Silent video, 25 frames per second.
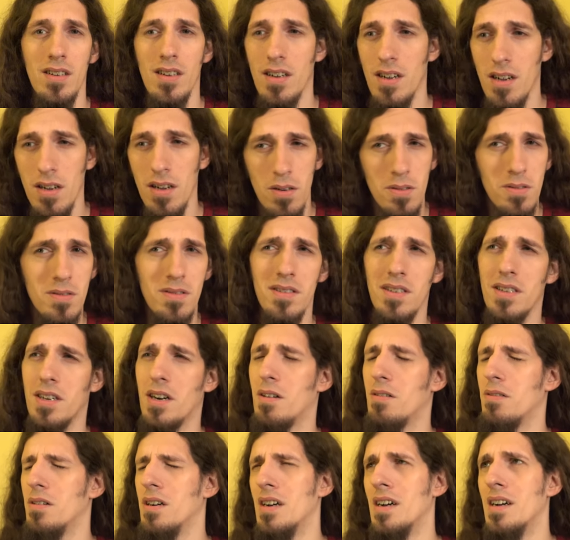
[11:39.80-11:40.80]
Oh
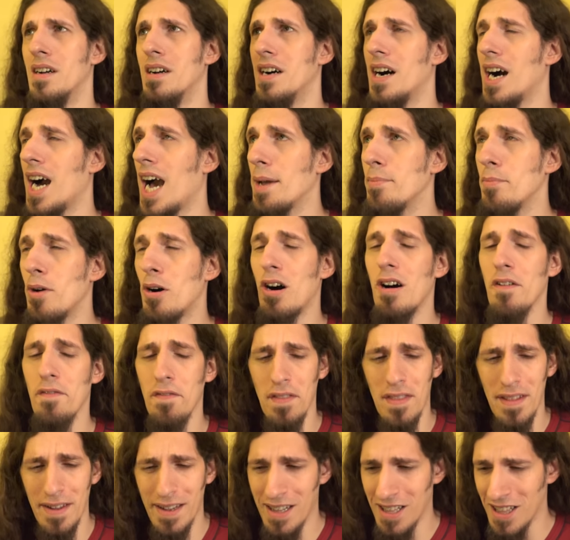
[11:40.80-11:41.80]
no. I'm
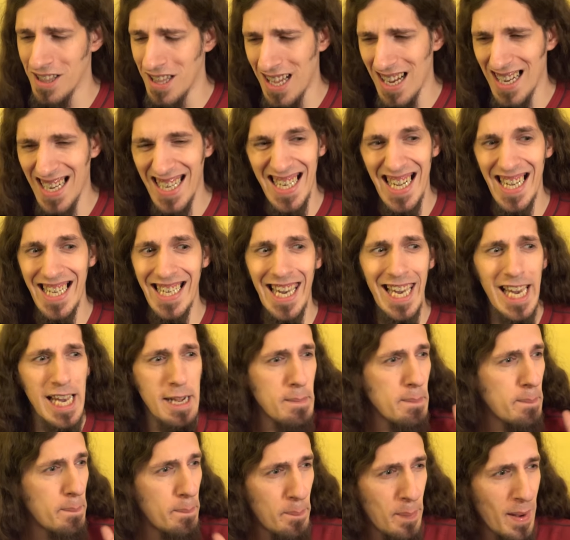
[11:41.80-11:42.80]
off the clock, and I
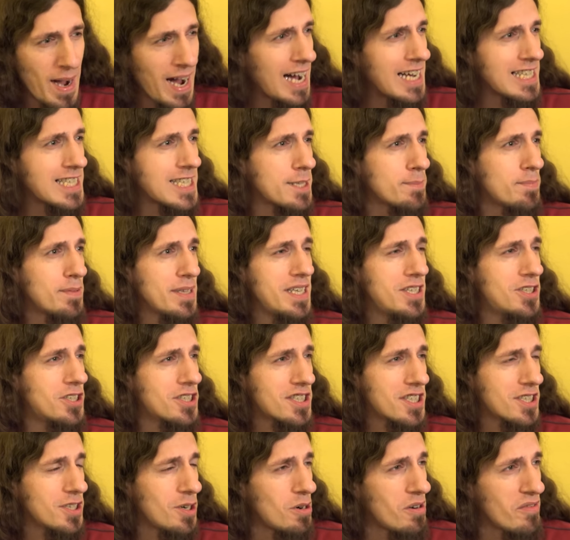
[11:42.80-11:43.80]
can't possibly
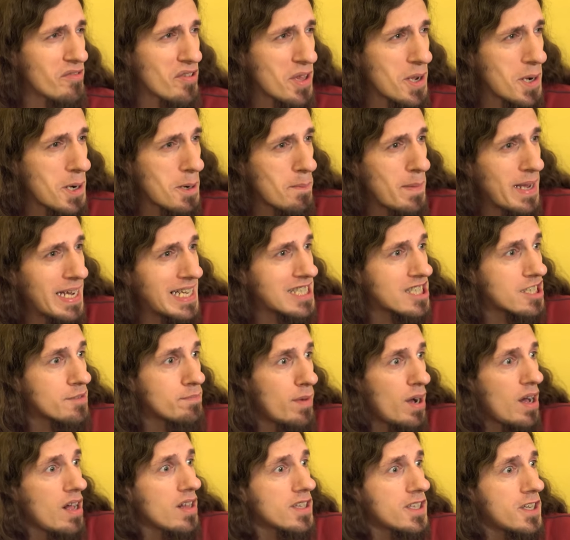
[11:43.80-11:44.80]
just go over there and make
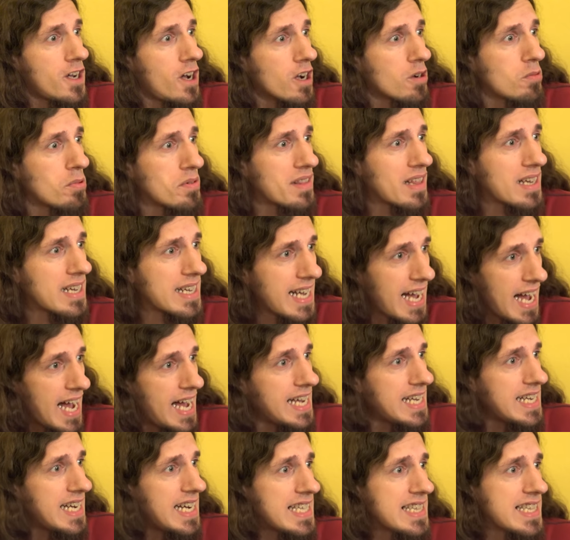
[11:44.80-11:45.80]
small talk with the
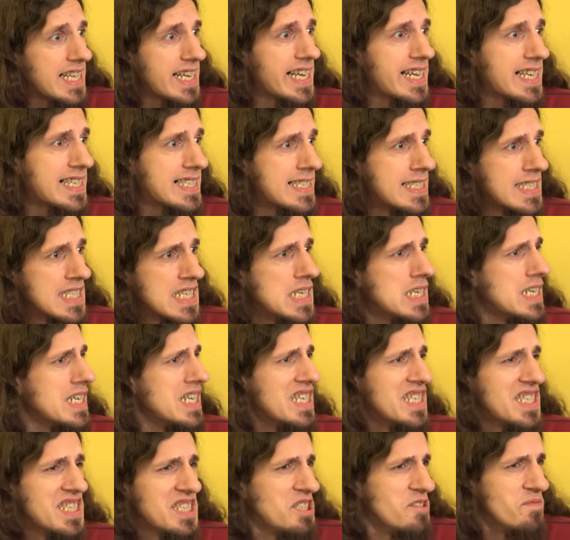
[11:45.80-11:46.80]
guy I like.
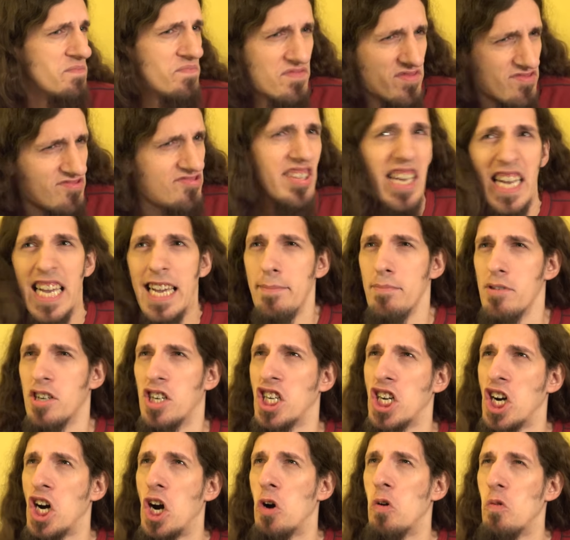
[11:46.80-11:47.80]
Damn
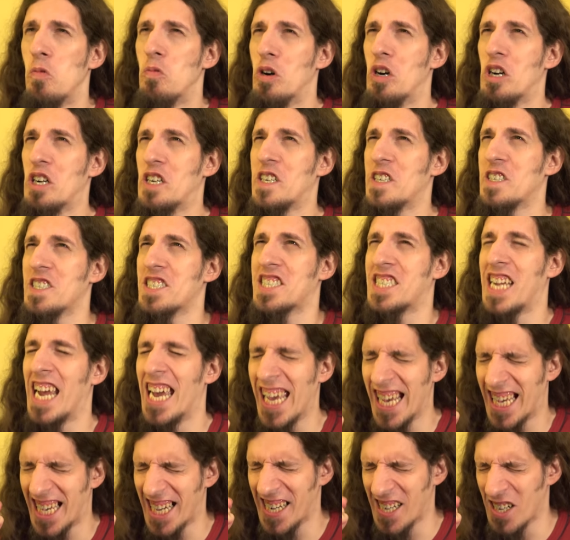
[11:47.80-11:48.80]
co-workers
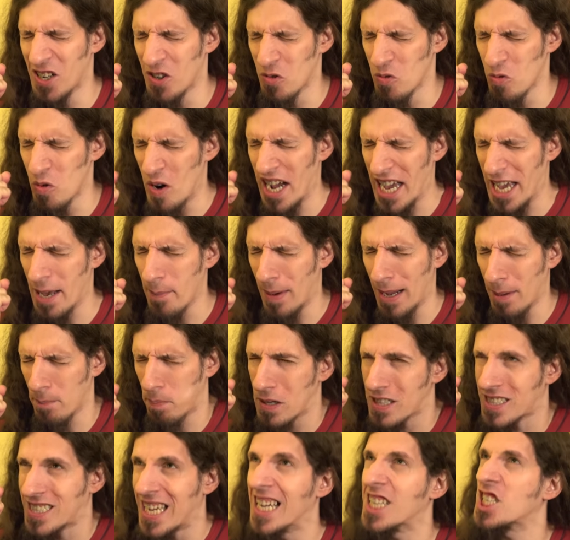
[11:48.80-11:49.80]
taking away my
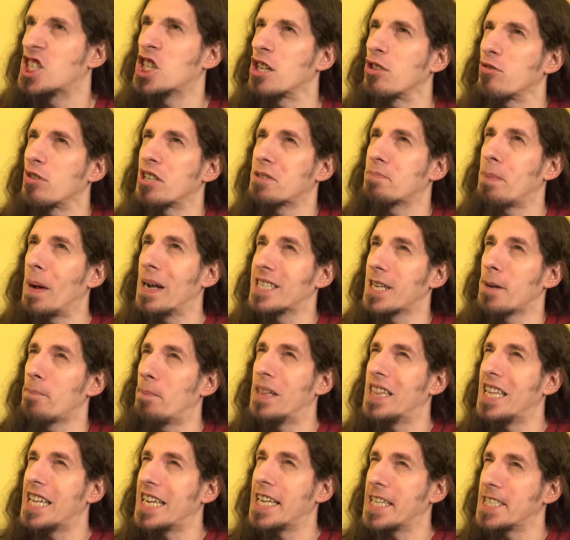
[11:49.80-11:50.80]
potential
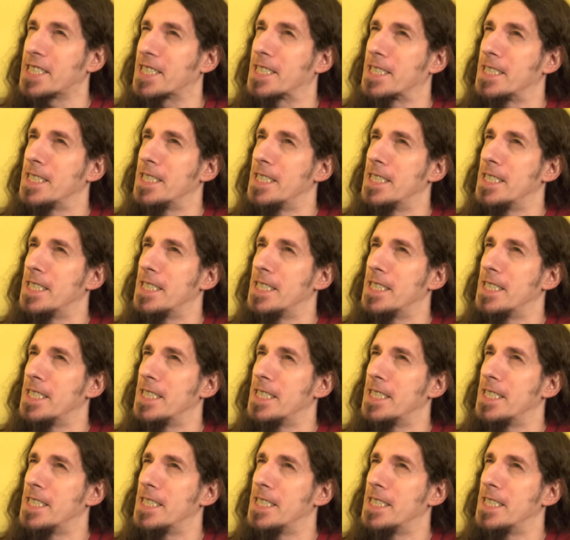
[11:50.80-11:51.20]
responsibilities!